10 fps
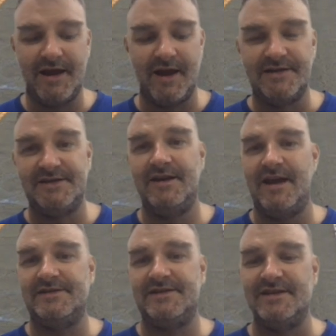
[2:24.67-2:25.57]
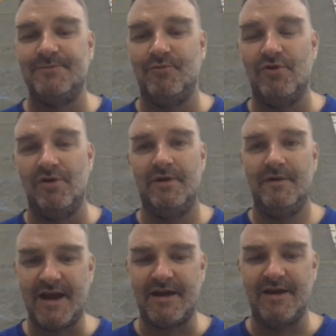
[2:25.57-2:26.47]
Dickinson, a sensible
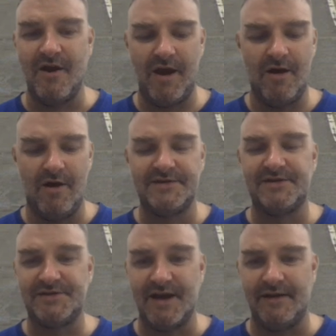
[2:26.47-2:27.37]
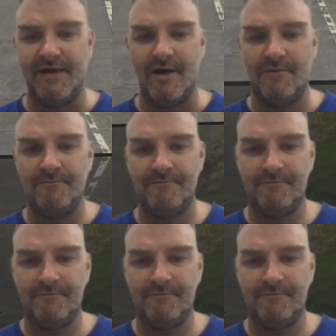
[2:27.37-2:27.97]
secondary, also signed there.